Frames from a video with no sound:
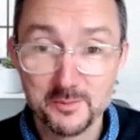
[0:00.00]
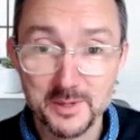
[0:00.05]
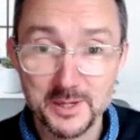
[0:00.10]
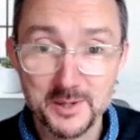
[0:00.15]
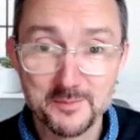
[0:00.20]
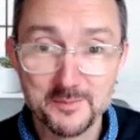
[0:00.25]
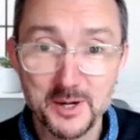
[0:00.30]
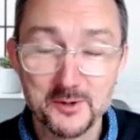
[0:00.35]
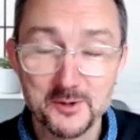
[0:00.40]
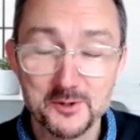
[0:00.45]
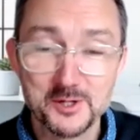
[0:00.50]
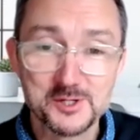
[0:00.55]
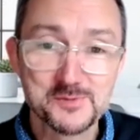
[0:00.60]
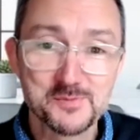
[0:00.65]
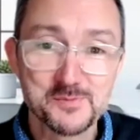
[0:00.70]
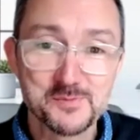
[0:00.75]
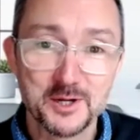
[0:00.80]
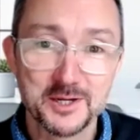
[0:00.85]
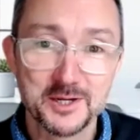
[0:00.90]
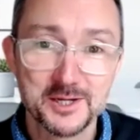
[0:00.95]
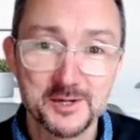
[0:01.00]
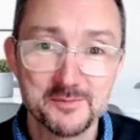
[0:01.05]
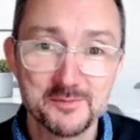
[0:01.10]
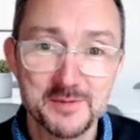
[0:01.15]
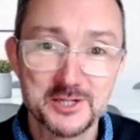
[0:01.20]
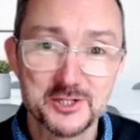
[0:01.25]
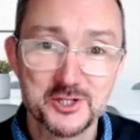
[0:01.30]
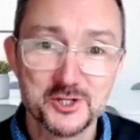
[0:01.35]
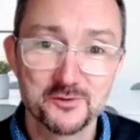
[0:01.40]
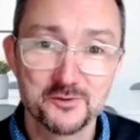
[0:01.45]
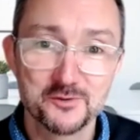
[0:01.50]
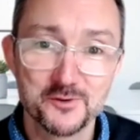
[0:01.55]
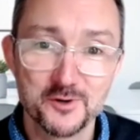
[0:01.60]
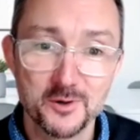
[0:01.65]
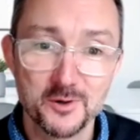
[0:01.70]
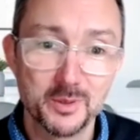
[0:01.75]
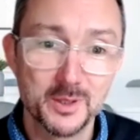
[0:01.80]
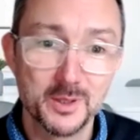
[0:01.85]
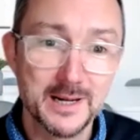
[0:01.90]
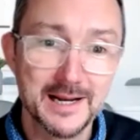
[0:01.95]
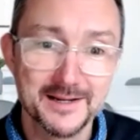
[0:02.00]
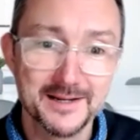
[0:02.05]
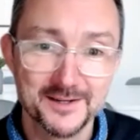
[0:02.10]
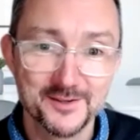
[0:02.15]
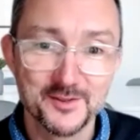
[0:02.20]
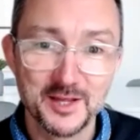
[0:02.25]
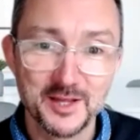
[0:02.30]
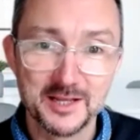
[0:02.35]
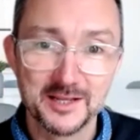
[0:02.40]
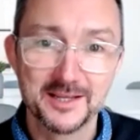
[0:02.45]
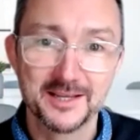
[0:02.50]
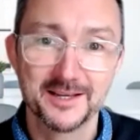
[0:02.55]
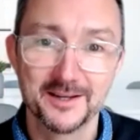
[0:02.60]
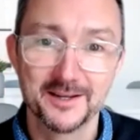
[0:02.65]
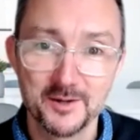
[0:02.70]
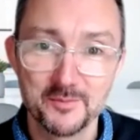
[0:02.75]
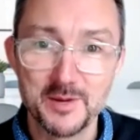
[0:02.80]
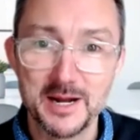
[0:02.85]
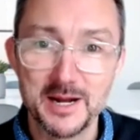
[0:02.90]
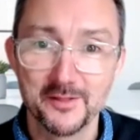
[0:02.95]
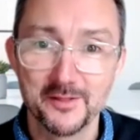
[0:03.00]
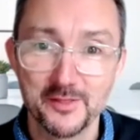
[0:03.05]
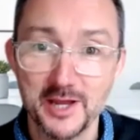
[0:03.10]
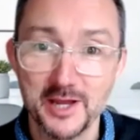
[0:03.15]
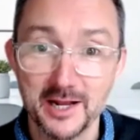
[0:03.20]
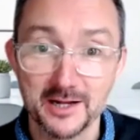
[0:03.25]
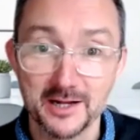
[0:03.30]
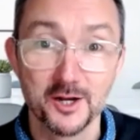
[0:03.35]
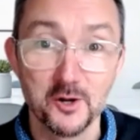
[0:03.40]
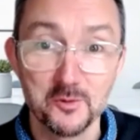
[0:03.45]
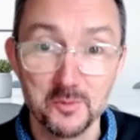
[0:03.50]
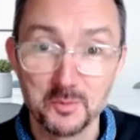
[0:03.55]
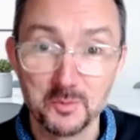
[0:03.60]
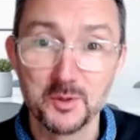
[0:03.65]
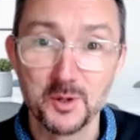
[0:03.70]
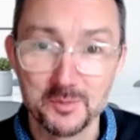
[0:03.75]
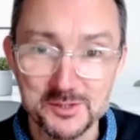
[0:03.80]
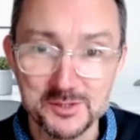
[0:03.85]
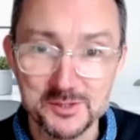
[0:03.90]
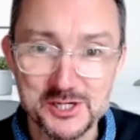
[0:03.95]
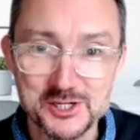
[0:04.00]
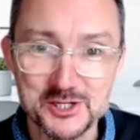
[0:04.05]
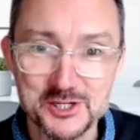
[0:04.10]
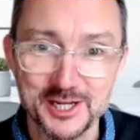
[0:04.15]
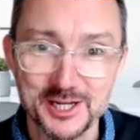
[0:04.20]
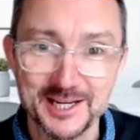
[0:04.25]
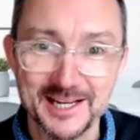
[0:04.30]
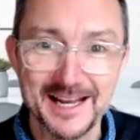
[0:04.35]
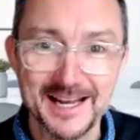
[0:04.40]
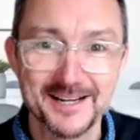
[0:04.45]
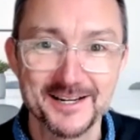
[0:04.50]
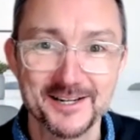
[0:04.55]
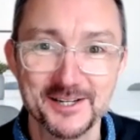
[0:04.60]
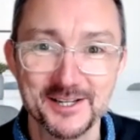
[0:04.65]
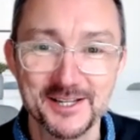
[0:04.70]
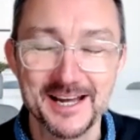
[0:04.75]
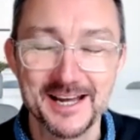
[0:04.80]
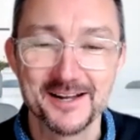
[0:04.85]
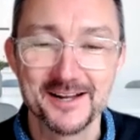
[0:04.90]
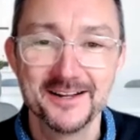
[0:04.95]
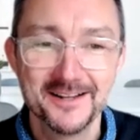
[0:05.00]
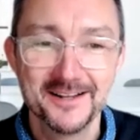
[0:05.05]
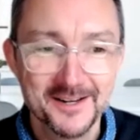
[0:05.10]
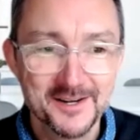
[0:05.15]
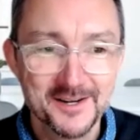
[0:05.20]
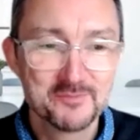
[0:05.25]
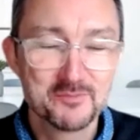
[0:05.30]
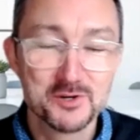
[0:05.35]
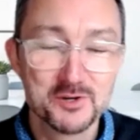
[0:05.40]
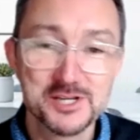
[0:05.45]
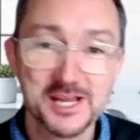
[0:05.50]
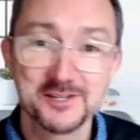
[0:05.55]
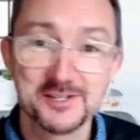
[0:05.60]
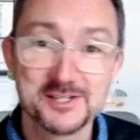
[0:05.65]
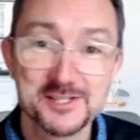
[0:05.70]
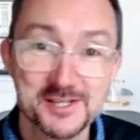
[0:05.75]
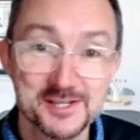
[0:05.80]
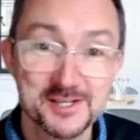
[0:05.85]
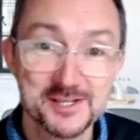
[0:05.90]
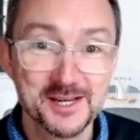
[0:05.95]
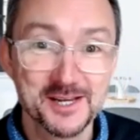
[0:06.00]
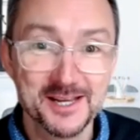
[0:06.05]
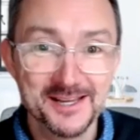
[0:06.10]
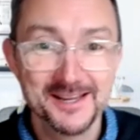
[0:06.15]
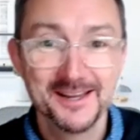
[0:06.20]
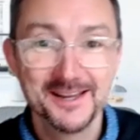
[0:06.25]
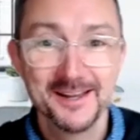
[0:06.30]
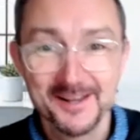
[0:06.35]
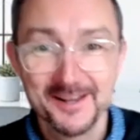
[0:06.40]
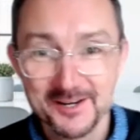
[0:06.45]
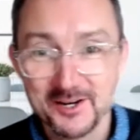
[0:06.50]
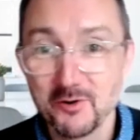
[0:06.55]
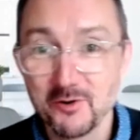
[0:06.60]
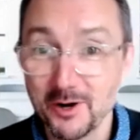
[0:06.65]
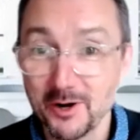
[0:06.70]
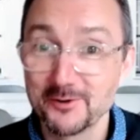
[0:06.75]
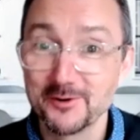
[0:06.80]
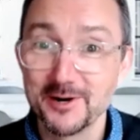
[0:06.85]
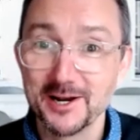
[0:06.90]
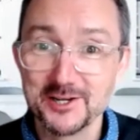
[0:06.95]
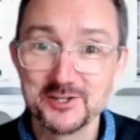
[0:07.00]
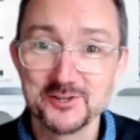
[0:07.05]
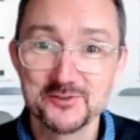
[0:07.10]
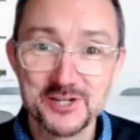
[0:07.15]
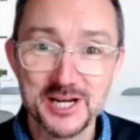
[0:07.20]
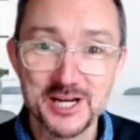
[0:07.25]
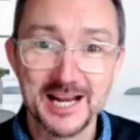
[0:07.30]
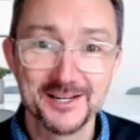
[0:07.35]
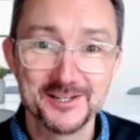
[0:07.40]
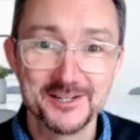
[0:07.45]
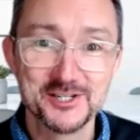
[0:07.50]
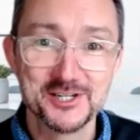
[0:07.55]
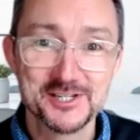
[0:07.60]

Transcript: be a bonus, but I can imagine for a brand thinking about their global proposition in Canada, that presents us quite a range of challenges.